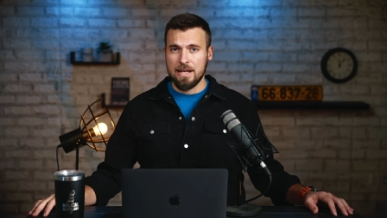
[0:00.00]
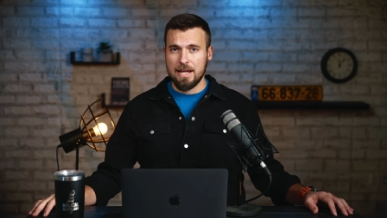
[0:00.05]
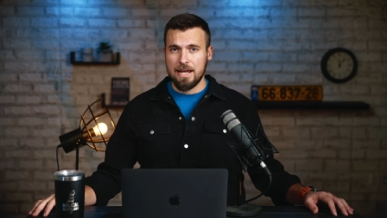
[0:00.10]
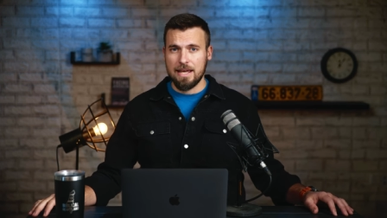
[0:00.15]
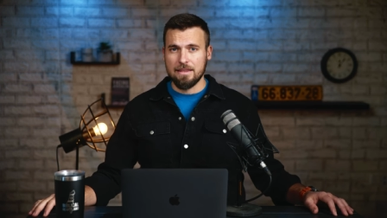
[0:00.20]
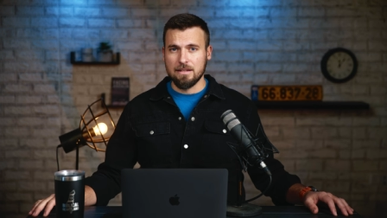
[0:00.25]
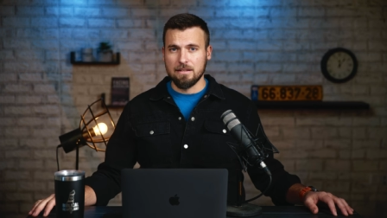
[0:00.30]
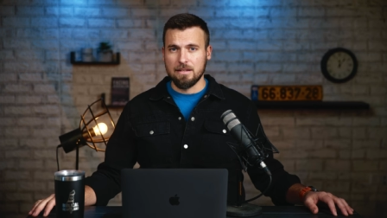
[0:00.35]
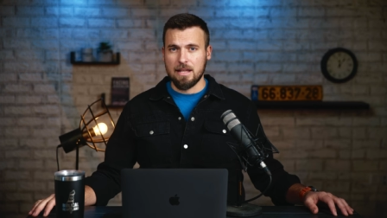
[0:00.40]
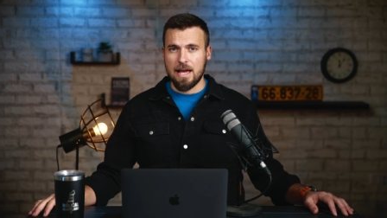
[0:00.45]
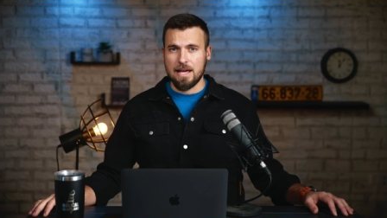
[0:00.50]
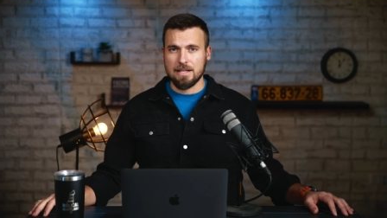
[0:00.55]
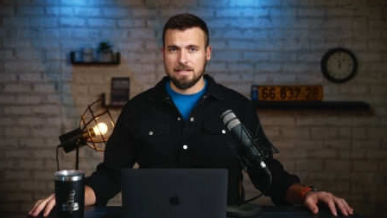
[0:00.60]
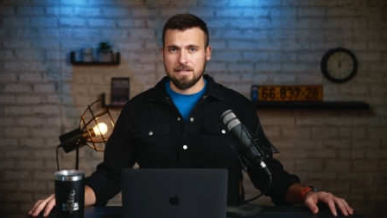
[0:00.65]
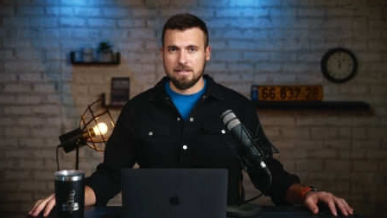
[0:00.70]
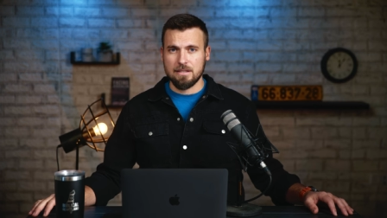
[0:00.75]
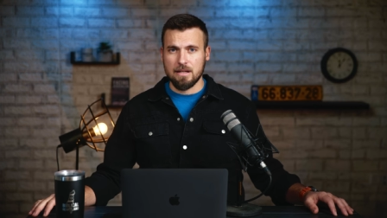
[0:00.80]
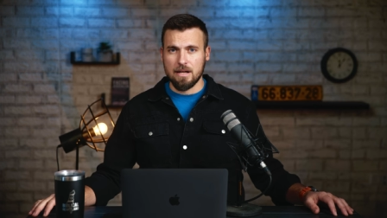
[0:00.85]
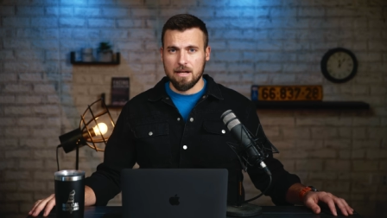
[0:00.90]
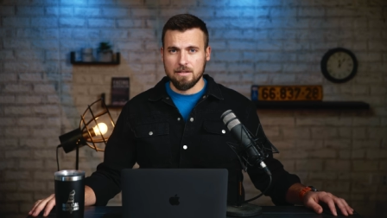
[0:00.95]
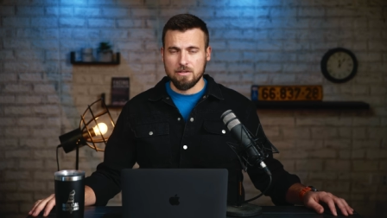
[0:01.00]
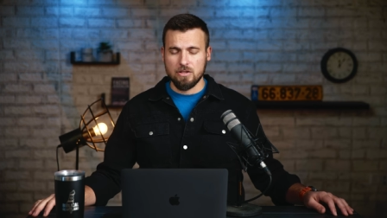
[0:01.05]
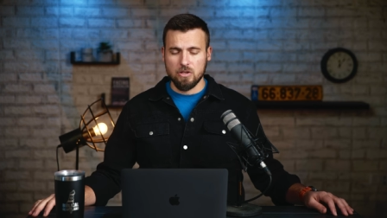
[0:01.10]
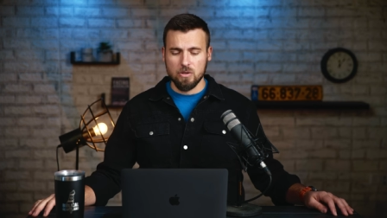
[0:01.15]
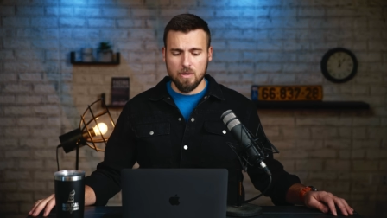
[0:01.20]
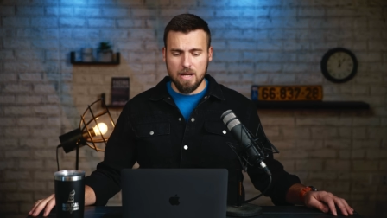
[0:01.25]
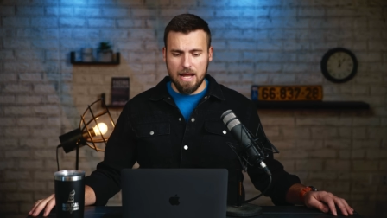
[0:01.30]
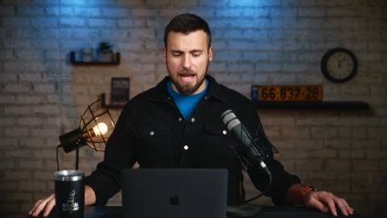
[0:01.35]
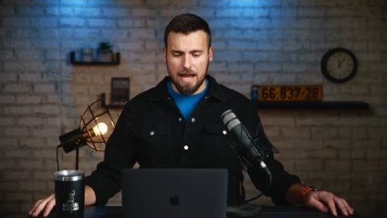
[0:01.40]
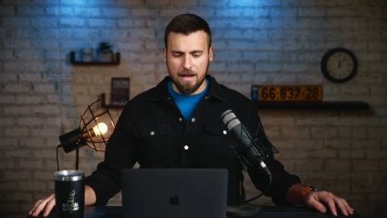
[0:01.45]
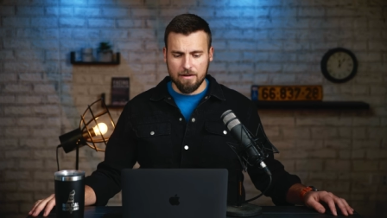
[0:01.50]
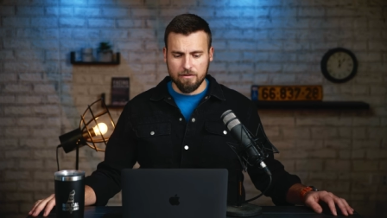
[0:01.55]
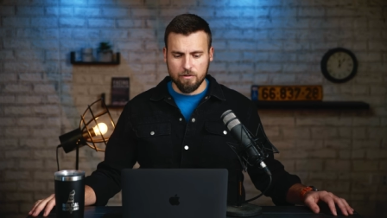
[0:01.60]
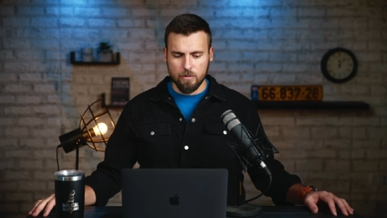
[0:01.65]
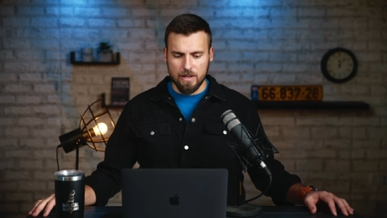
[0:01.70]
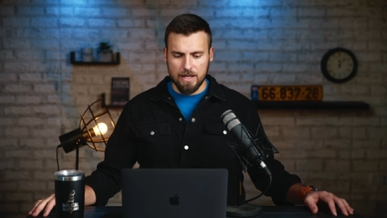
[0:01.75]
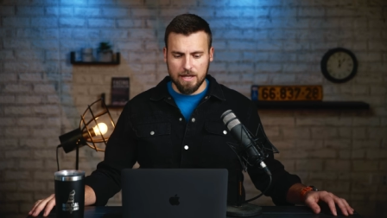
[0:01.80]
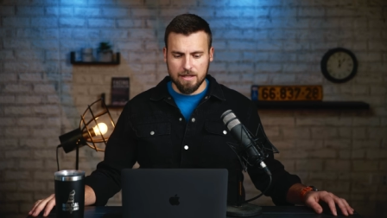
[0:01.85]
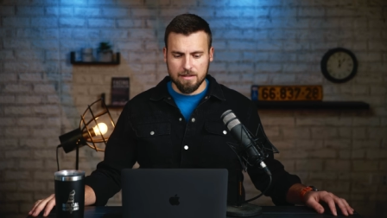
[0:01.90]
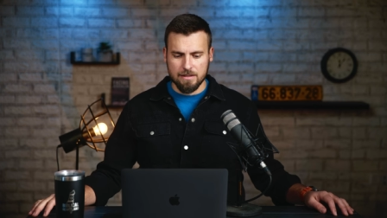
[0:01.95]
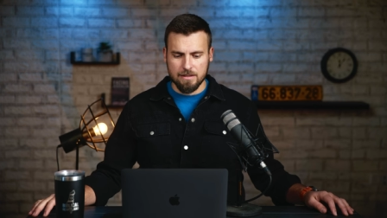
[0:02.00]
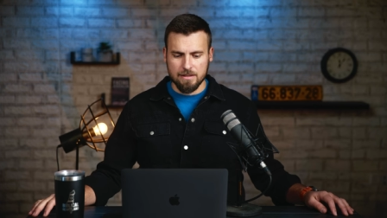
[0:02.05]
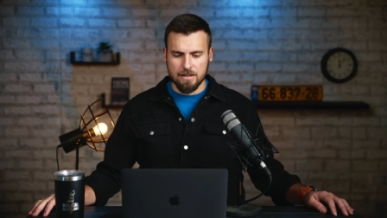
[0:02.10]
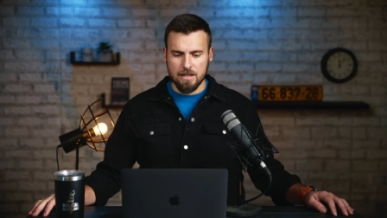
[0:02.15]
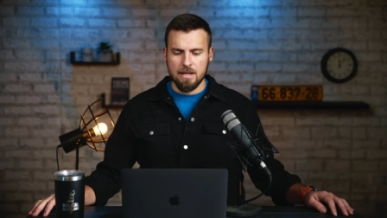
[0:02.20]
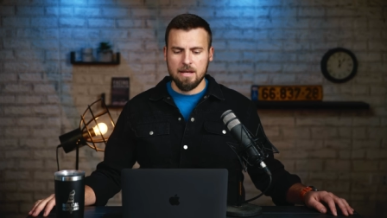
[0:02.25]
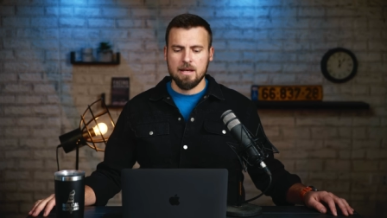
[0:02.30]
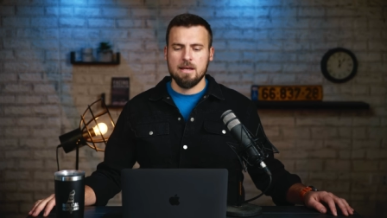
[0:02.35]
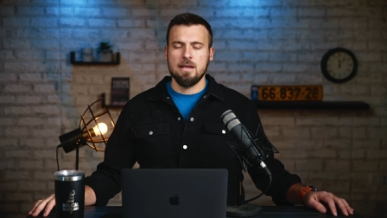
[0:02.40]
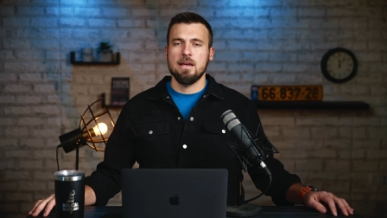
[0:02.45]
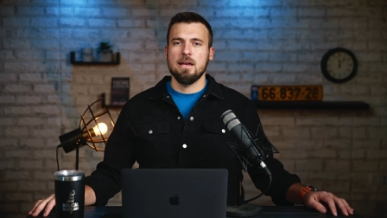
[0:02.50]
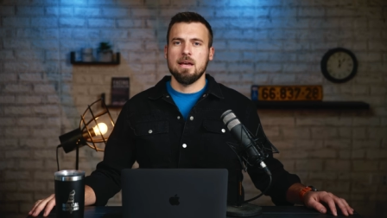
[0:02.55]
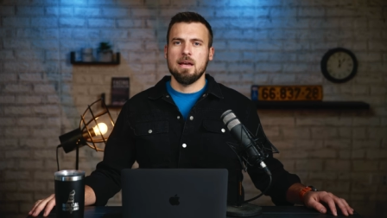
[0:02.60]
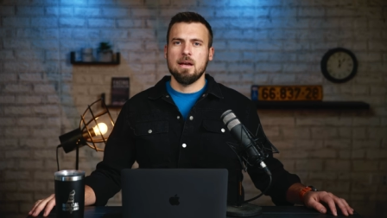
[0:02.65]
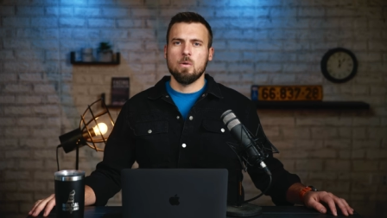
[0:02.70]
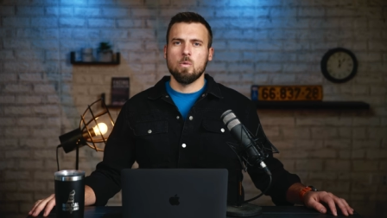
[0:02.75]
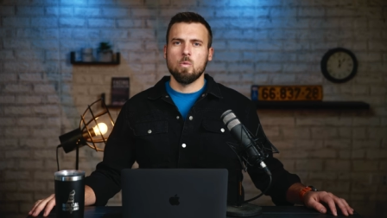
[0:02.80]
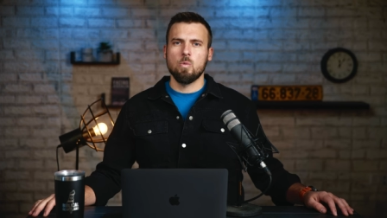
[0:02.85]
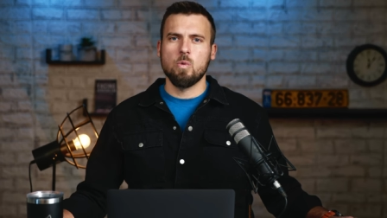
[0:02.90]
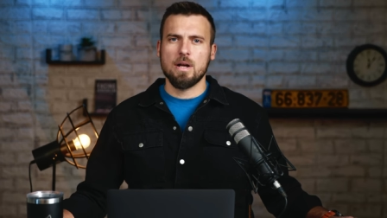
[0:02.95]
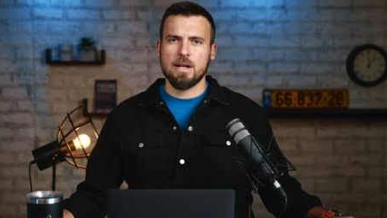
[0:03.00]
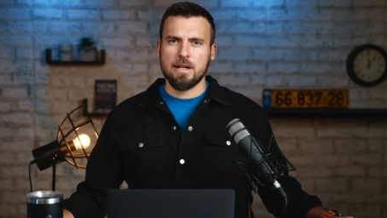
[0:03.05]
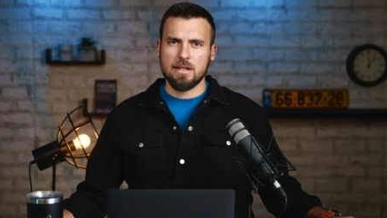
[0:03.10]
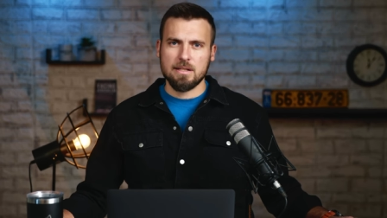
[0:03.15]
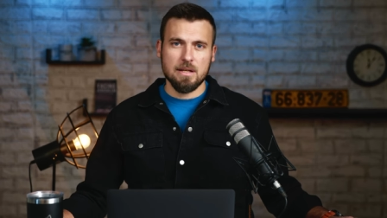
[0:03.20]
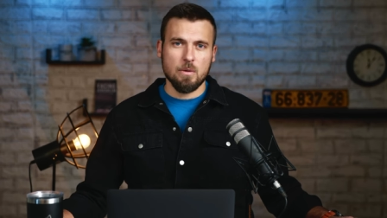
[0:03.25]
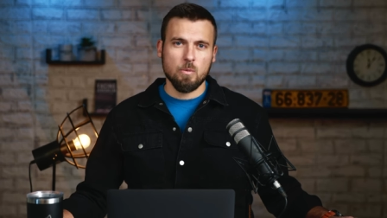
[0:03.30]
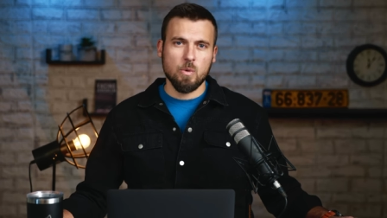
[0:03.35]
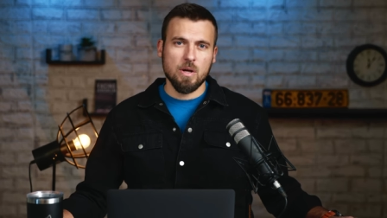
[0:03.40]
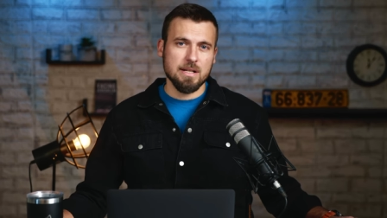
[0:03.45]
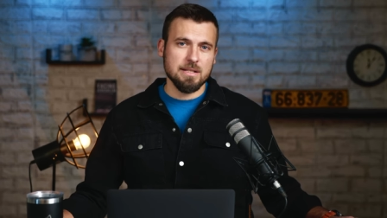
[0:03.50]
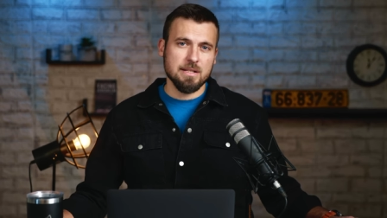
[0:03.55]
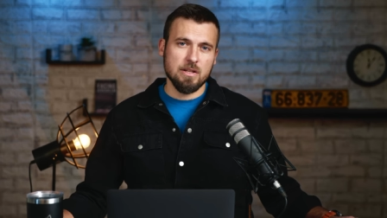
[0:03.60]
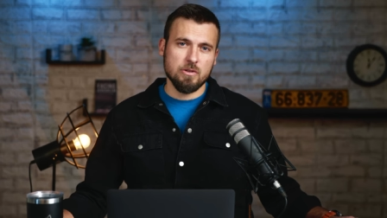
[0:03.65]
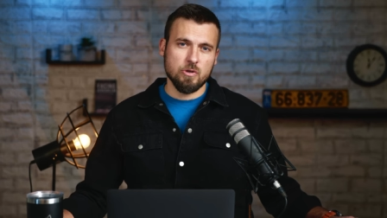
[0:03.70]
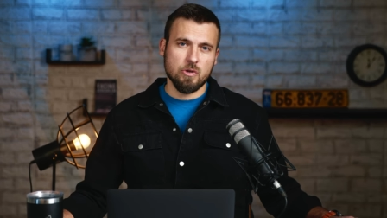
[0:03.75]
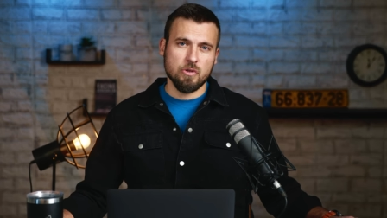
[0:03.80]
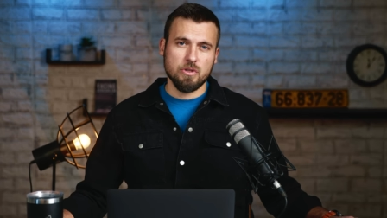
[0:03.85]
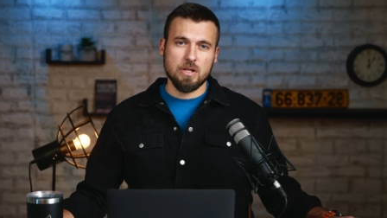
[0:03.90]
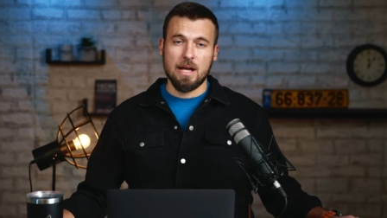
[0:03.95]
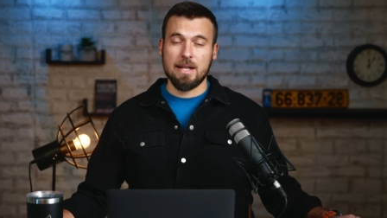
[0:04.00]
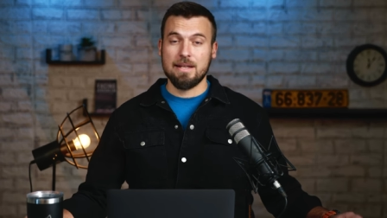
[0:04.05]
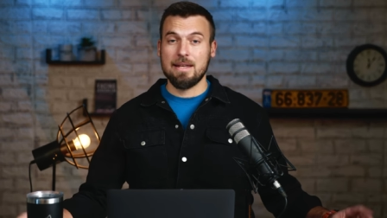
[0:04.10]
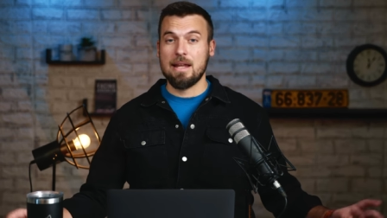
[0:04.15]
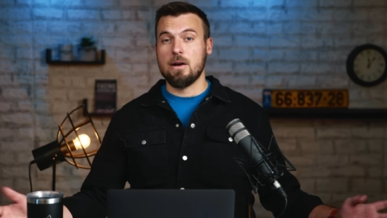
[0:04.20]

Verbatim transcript: in the last uh, two and a half weeks, what is what has Israel done?